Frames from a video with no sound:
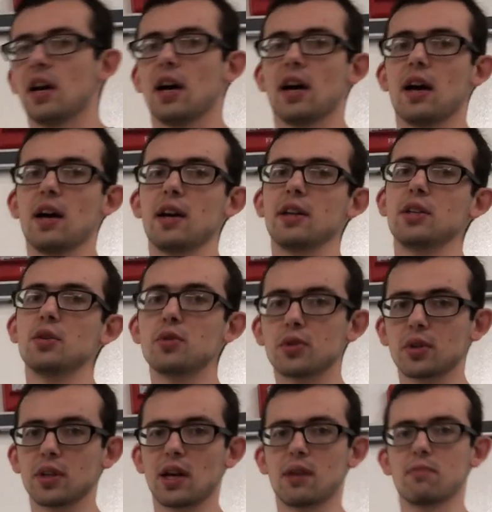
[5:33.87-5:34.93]
and
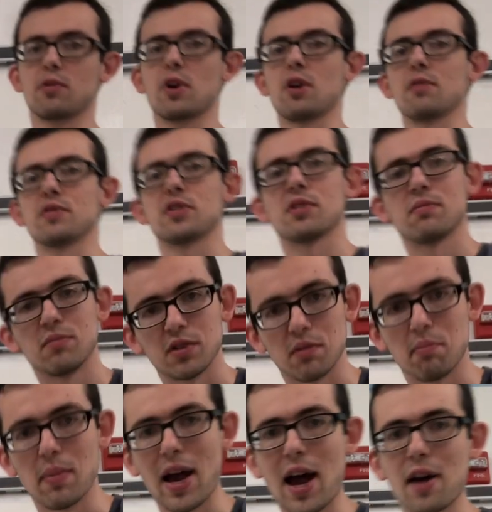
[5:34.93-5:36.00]
usually that involves
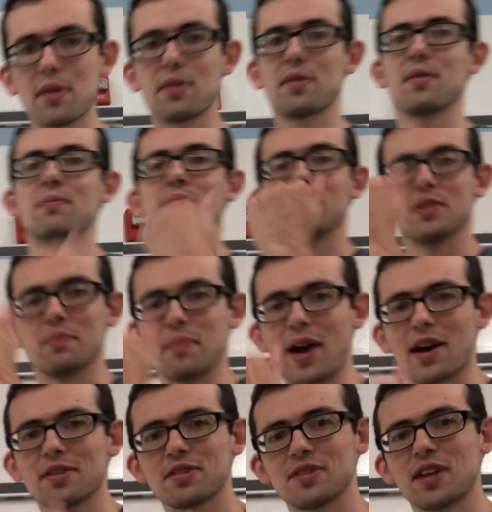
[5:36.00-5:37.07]
some math
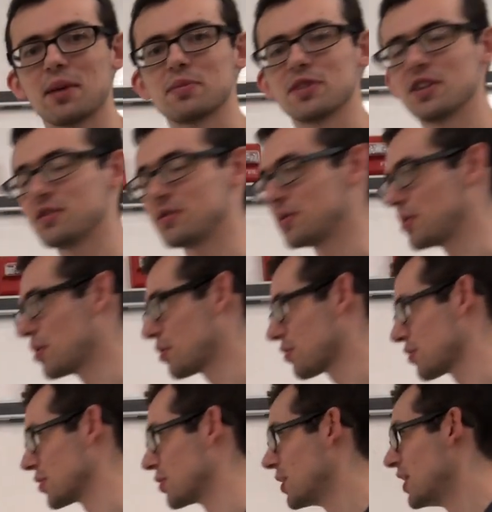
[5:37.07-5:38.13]
steps as you go
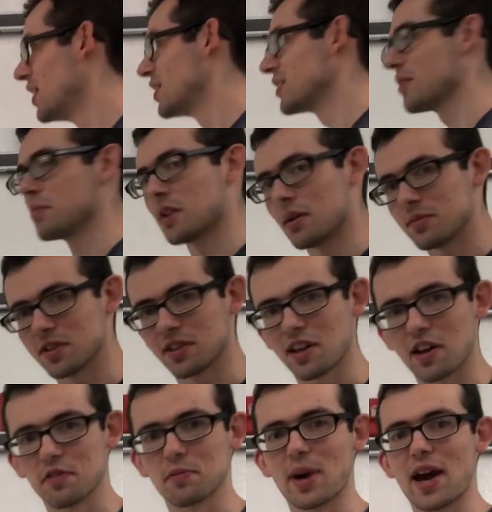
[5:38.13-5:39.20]
through, sometimes a
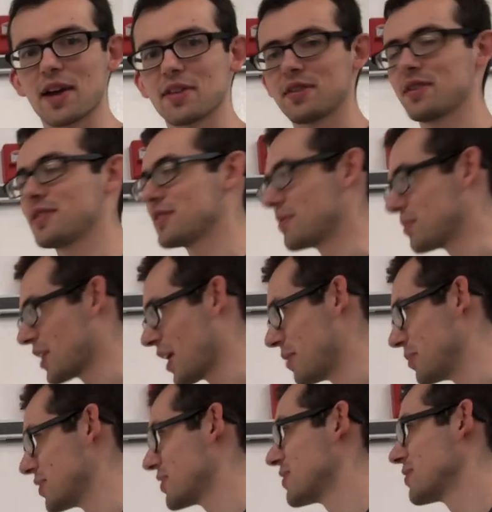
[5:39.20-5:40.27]
lot of math,
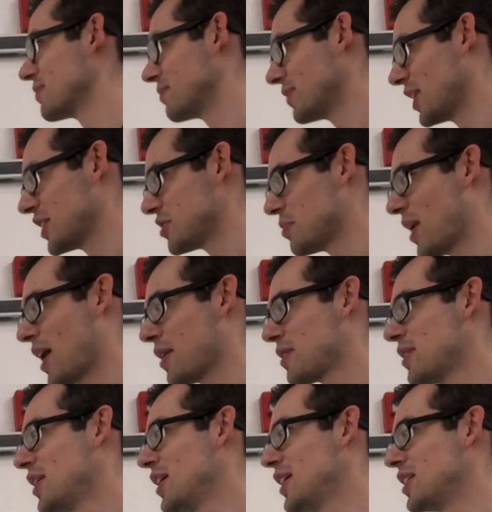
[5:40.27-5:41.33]
sometimes less math,
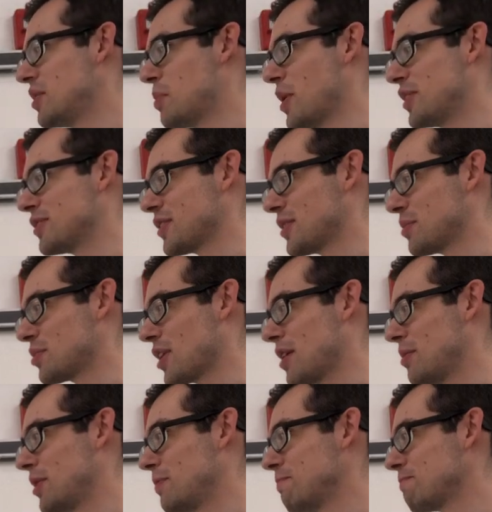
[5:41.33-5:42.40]
depends on the
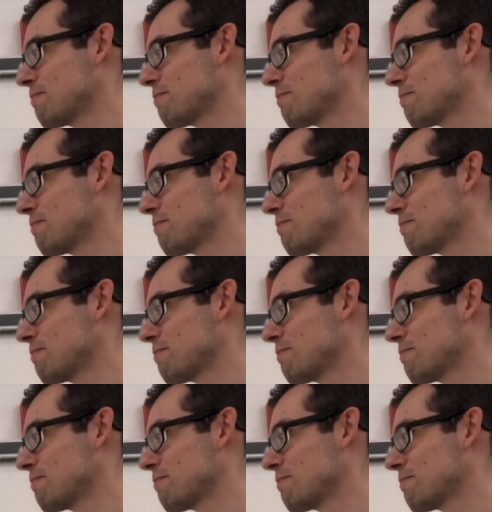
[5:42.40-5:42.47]
problem.